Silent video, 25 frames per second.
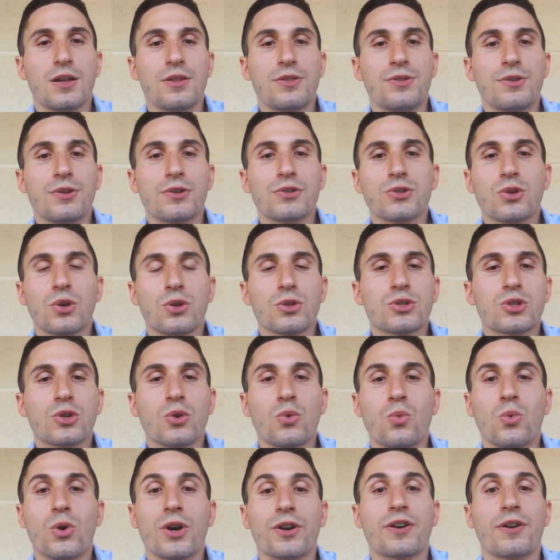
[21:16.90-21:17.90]
There's also
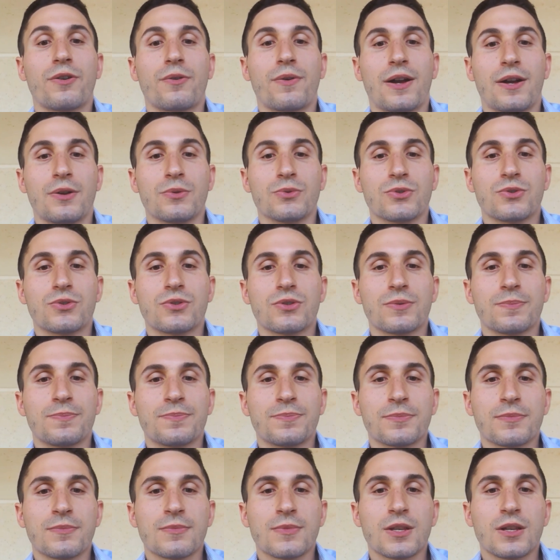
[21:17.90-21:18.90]
workarounds.
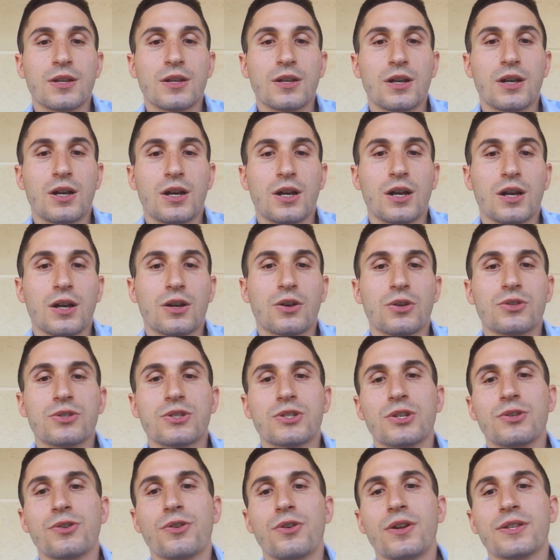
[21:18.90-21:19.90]

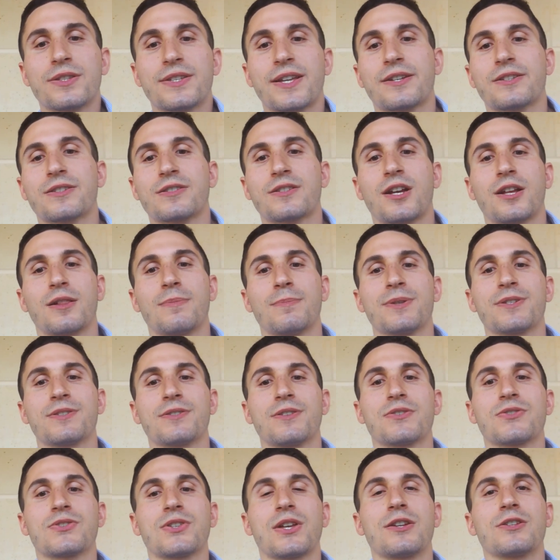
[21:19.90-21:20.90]
Consider a textile
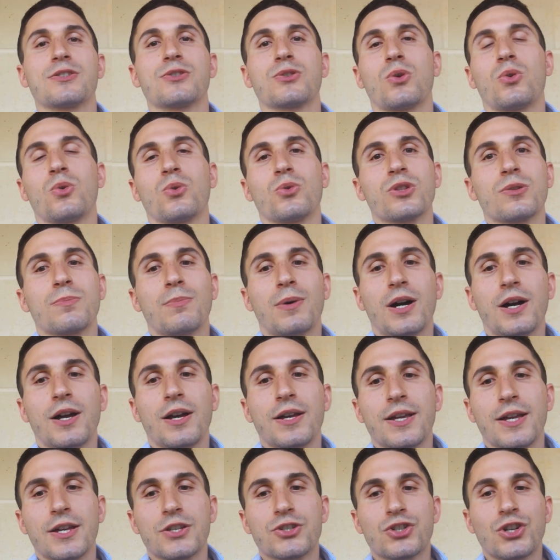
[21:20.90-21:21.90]
business that is owned by
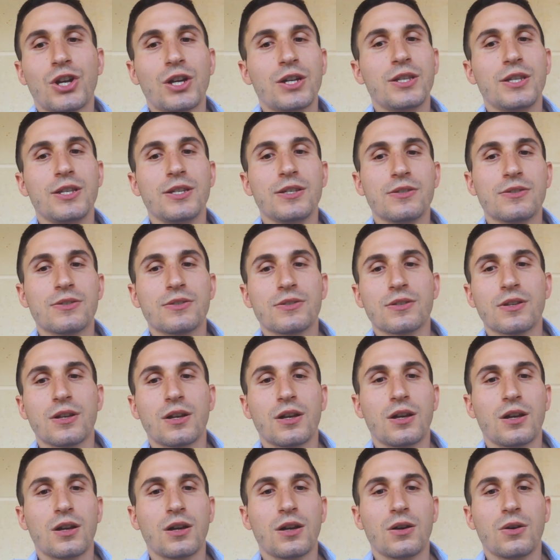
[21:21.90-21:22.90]
a Chinese
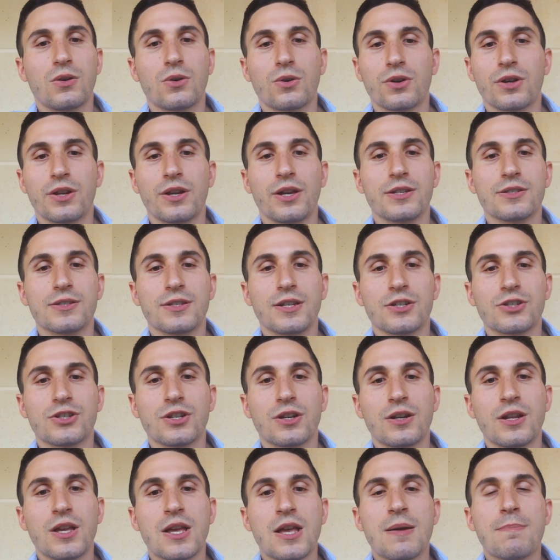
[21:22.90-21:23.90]

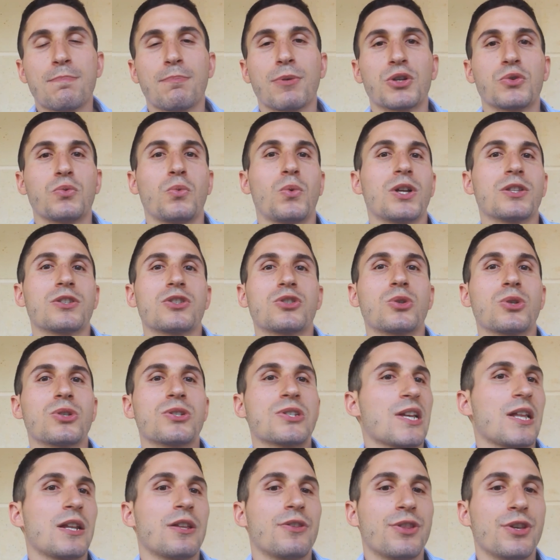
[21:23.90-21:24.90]
organization but wants to
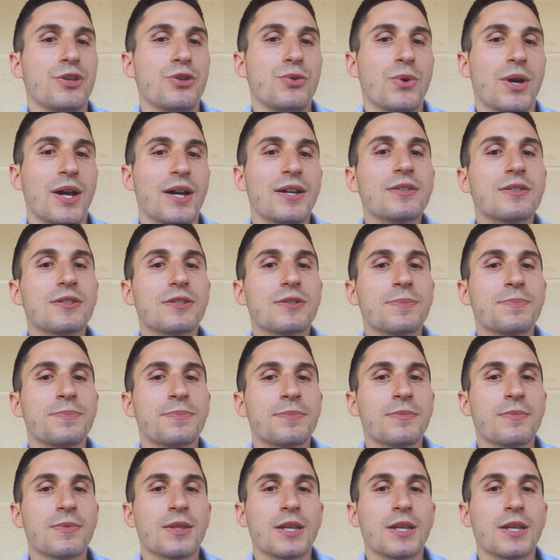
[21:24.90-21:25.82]
sell in the US.